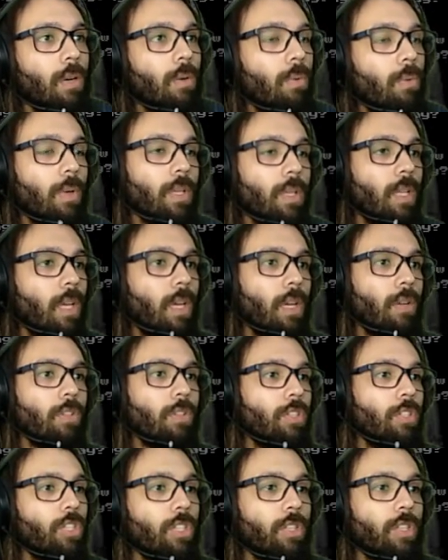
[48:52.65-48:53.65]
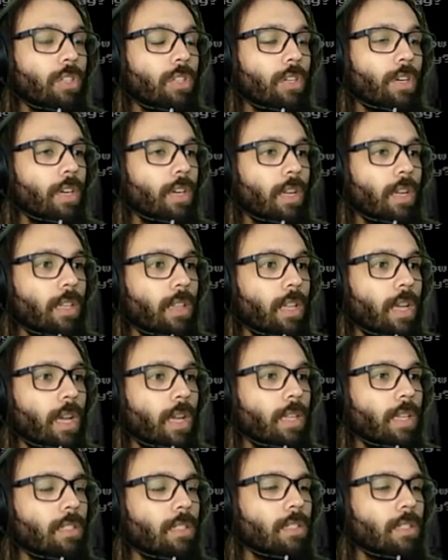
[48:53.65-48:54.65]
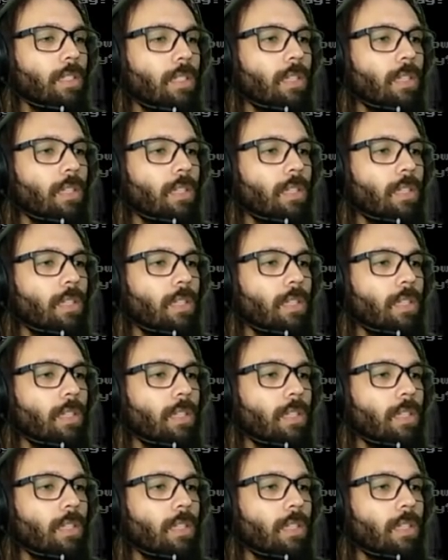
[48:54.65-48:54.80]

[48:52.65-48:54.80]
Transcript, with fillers: Why the hell did she turn like that?